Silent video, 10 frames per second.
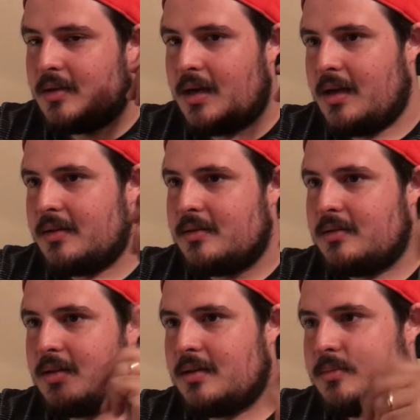the
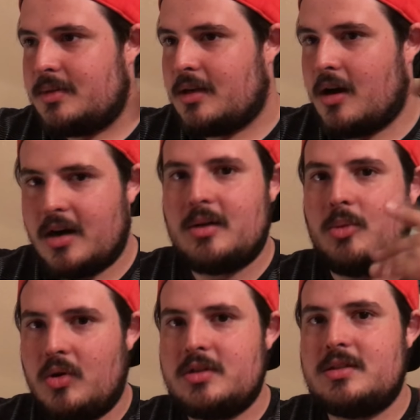
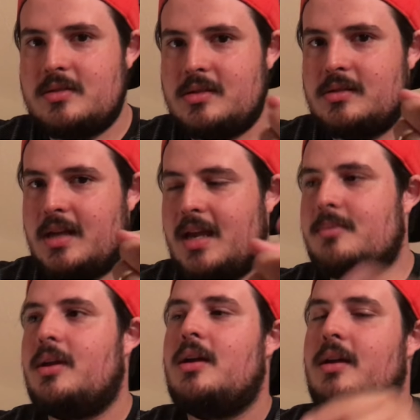Arkham Origins
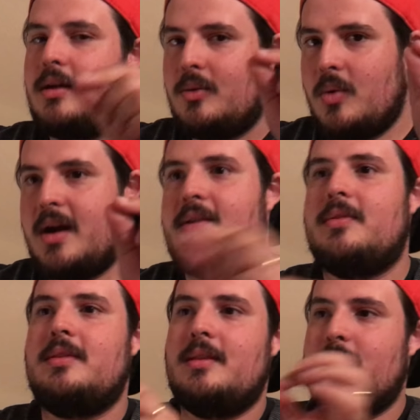game, where
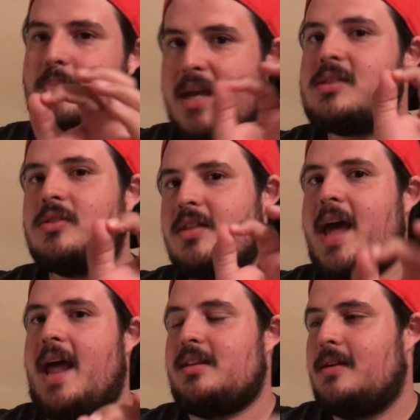basically
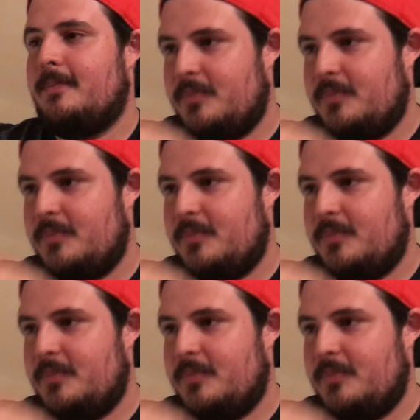that.